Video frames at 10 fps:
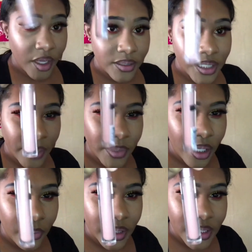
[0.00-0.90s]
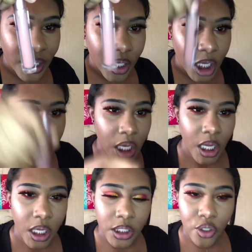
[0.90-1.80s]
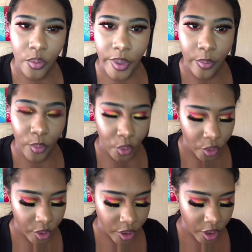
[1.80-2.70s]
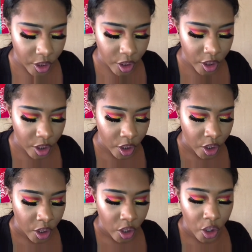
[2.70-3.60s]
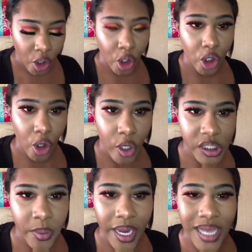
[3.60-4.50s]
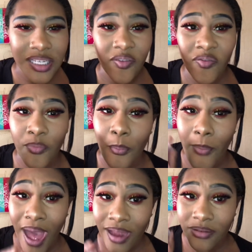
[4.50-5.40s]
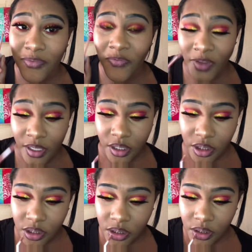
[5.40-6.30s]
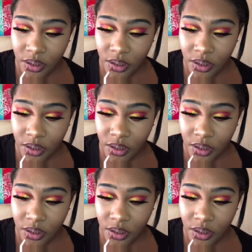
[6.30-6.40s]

same thing, but it's like a little bit more gloss, but it has a matte finish.